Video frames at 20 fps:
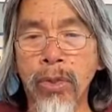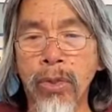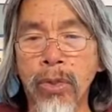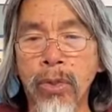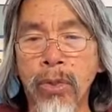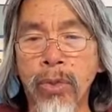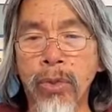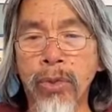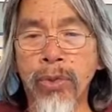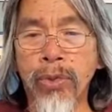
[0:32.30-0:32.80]

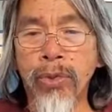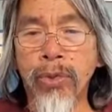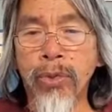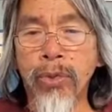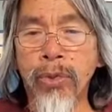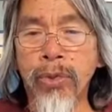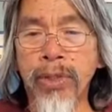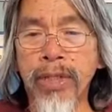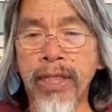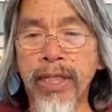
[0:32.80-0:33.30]

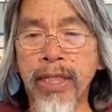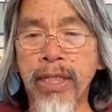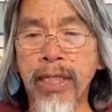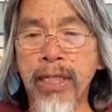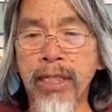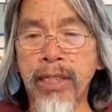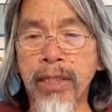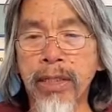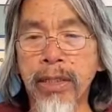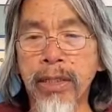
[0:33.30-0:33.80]
or
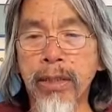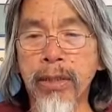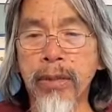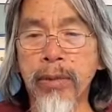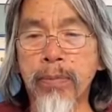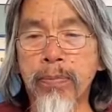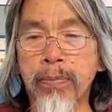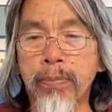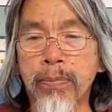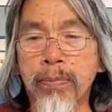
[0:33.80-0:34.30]
liquor
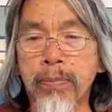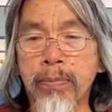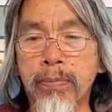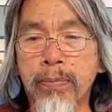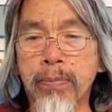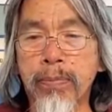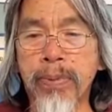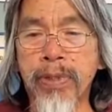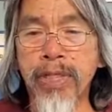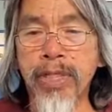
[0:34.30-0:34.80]

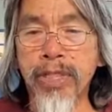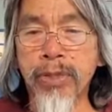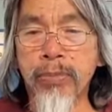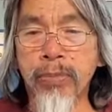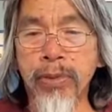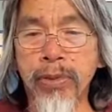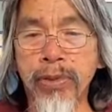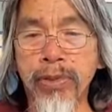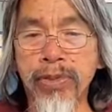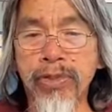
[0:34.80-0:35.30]

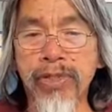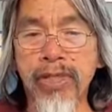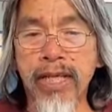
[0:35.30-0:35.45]
principles